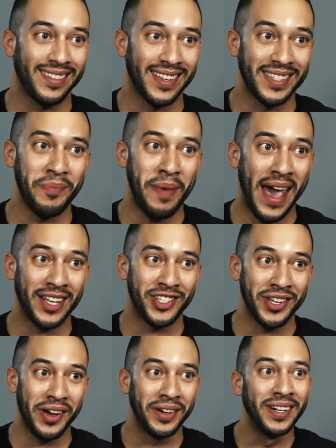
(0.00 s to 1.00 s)
This is a bad
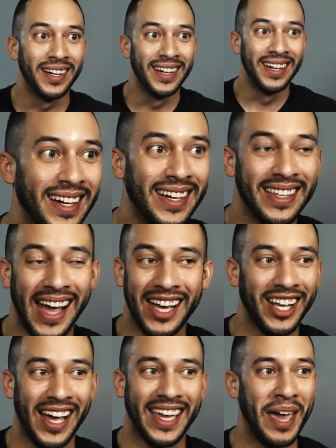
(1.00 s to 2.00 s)
show.
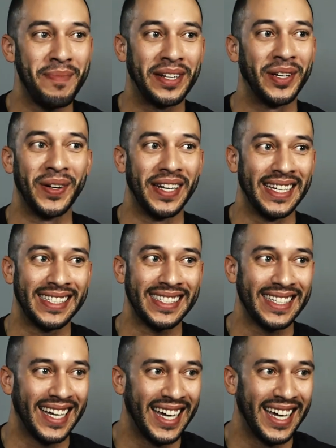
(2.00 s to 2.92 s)
I, I can't be doing this.